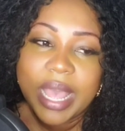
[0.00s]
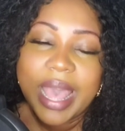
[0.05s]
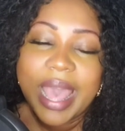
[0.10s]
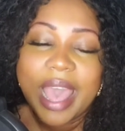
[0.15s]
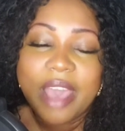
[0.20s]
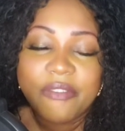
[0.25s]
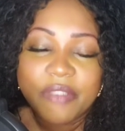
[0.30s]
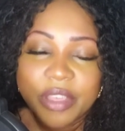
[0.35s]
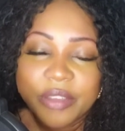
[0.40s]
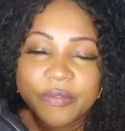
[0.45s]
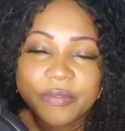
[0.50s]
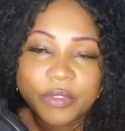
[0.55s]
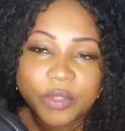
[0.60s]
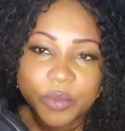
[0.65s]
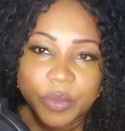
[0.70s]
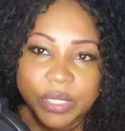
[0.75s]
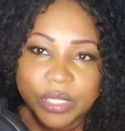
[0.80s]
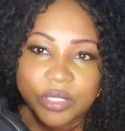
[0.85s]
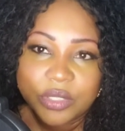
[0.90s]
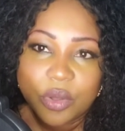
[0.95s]
have
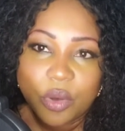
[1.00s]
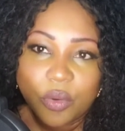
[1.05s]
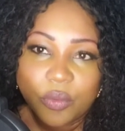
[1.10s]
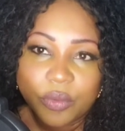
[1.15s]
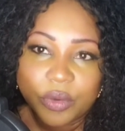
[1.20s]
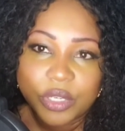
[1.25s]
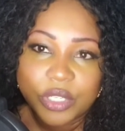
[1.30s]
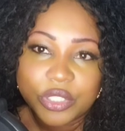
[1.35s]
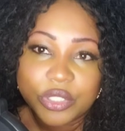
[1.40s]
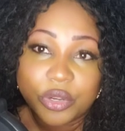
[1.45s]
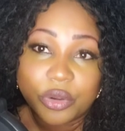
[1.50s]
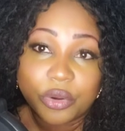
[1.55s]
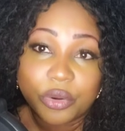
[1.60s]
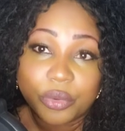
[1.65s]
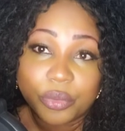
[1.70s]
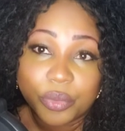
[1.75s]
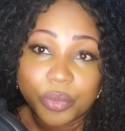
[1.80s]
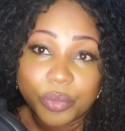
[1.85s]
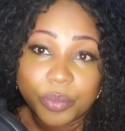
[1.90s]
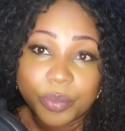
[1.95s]
influence over a certain
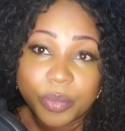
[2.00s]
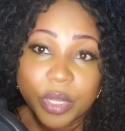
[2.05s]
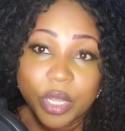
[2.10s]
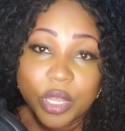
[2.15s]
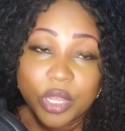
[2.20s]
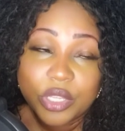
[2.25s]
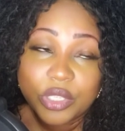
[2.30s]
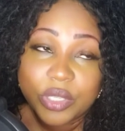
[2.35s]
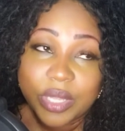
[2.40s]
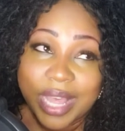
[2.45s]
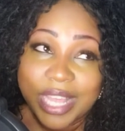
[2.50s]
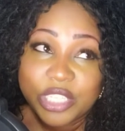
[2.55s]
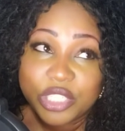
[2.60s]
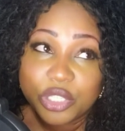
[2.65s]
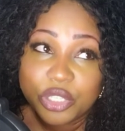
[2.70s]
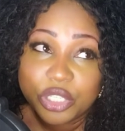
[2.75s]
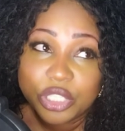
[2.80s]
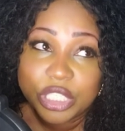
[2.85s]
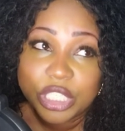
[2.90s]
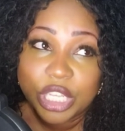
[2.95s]
group. So that's
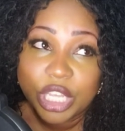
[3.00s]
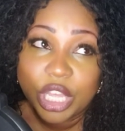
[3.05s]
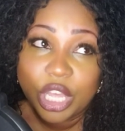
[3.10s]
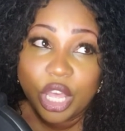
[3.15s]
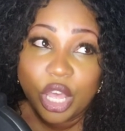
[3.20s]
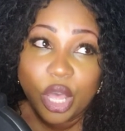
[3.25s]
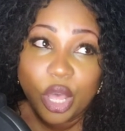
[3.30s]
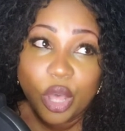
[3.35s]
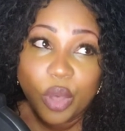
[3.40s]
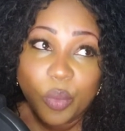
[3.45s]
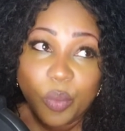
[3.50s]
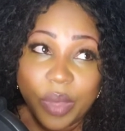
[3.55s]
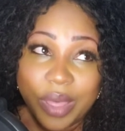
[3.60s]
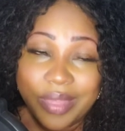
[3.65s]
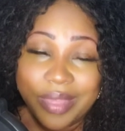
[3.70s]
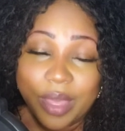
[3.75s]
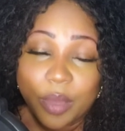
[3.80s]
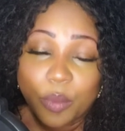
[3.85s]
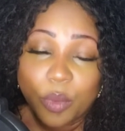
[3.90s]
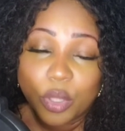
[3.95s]
usually where
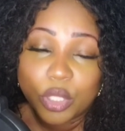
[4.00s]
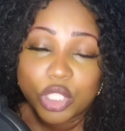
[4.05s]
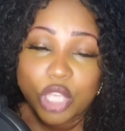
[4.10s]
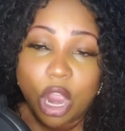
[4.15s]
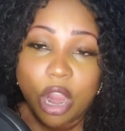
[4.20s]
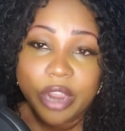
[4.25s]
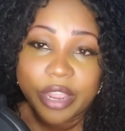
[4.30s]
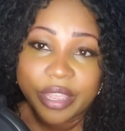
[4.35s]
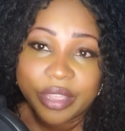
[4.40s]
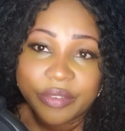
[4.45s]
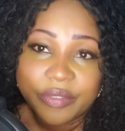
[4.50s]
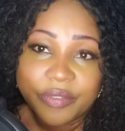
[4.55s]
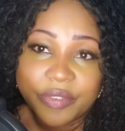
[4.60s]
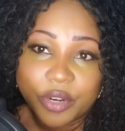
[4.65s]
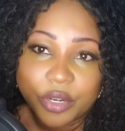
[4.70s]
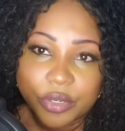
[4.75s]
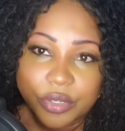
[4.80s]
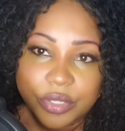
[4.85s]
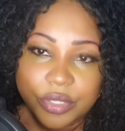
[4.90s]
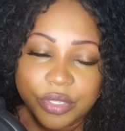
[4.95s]
they will target
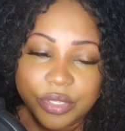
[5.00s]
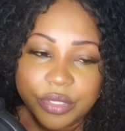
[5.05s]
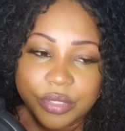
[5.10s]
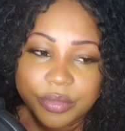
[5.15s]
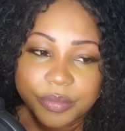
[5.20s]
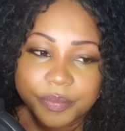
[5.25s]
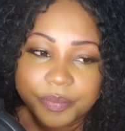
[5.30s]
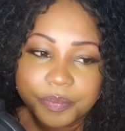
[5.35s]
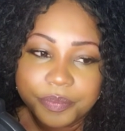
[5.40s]
first.